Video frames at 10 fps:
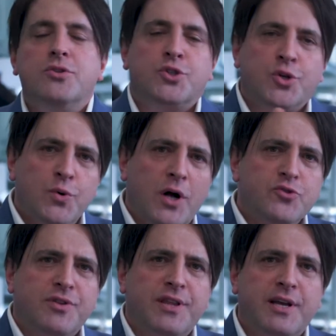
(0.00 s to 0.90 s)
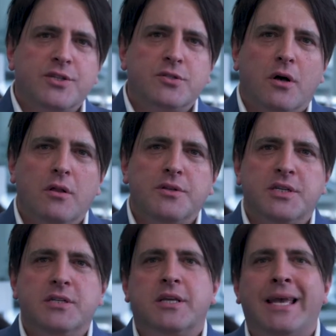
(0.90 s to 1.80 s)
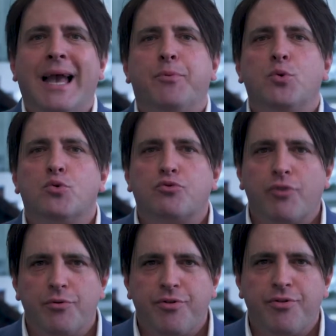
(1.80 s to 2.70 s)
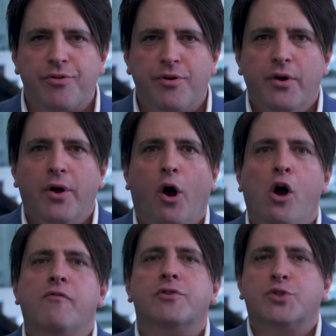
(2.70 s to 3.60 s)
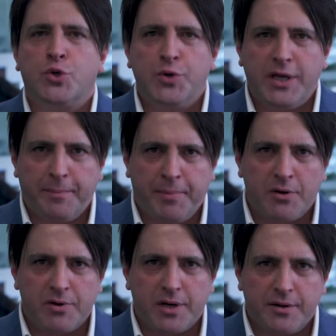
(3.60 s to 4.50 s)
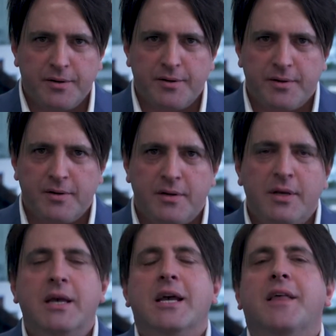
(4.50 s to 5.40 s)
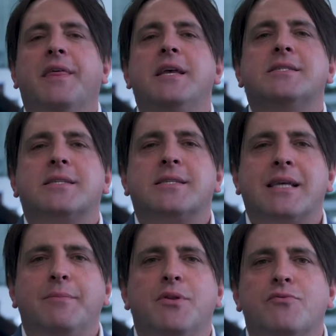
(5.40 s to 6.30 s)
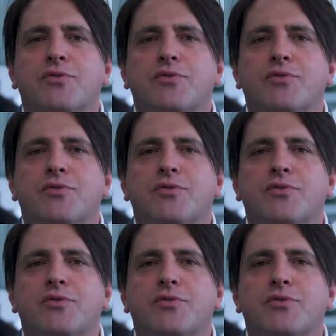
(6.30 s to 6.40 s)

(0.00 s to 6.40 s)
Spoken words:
$200,000 in capital growth over a 2-year period. These are some of the